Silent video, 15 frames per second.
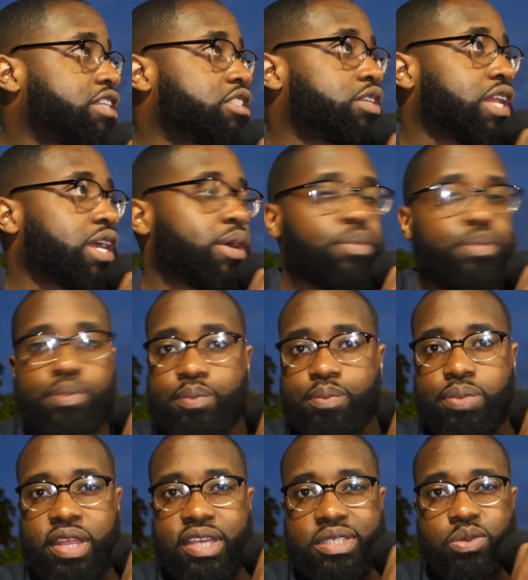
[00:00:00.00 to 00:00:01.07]
so that
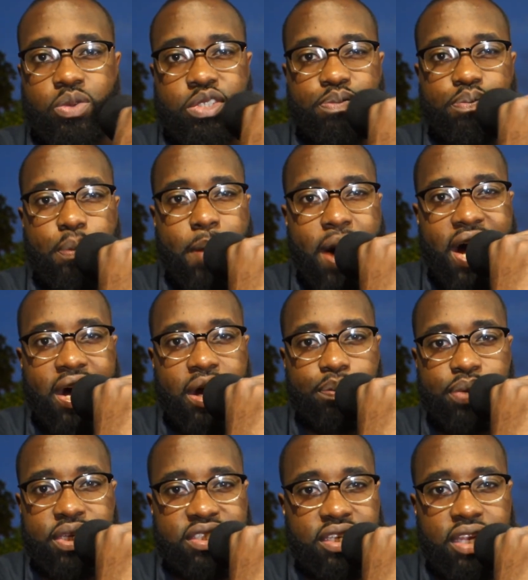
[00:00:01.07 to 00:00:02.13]
place was
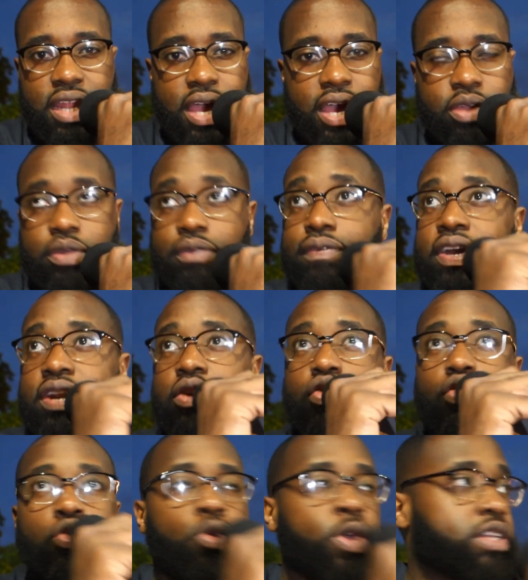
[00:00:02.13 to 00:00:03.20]
mad busy like i couldn't find
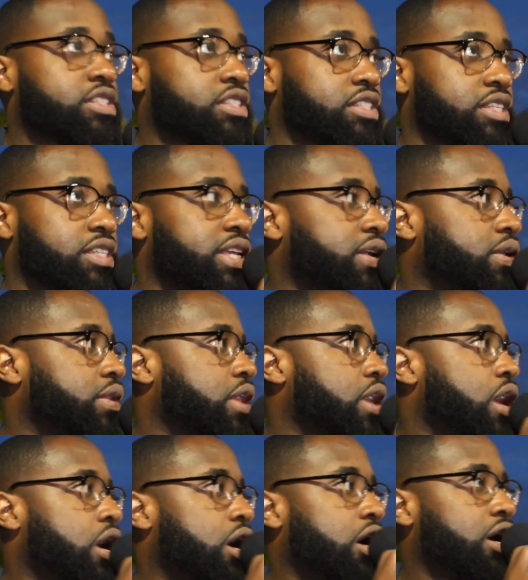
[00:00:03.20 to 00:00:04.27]
nowhere to sit
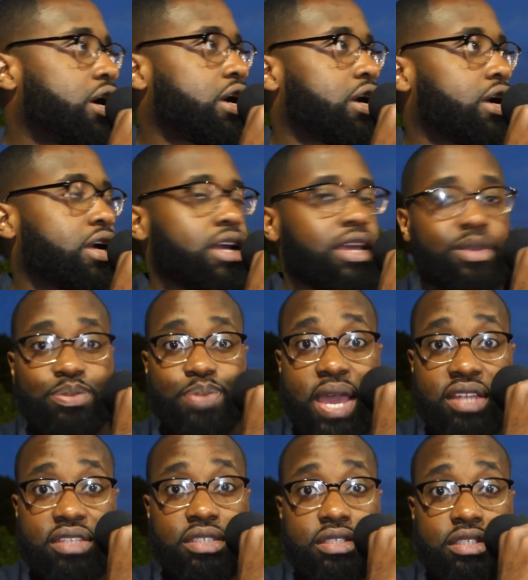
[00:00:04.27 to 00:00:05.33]
down uh, it was
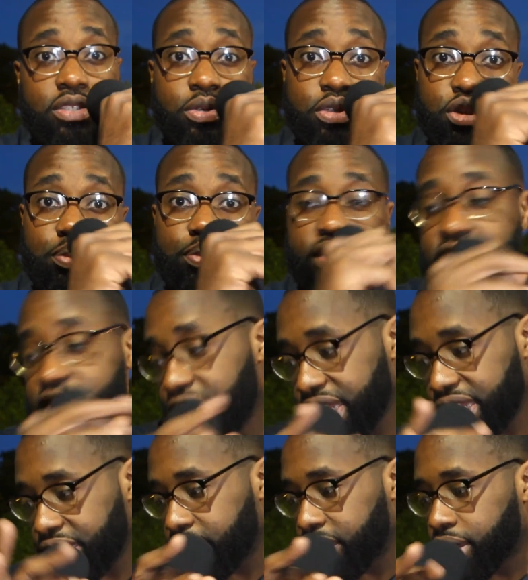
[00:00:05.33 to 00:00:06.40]
packed so it should be
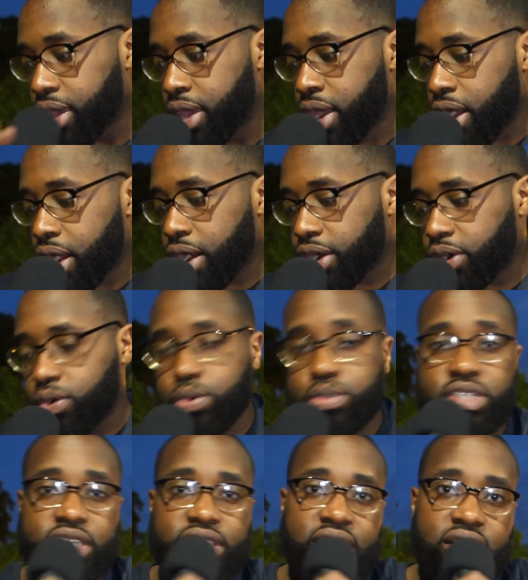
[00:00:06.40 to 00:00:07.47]
saturday night all right cool
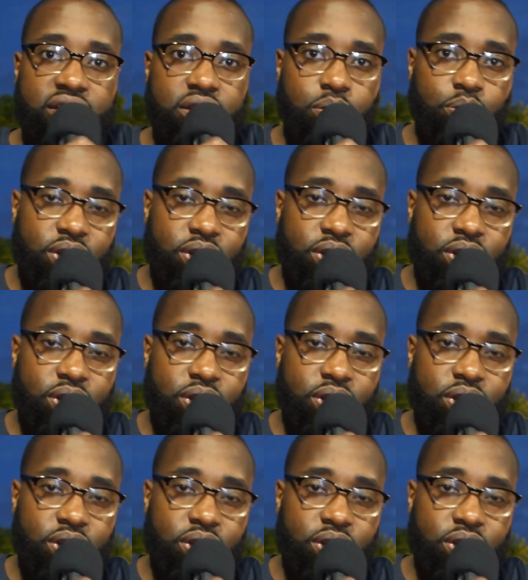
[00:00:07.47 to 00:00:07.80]
so let's get into the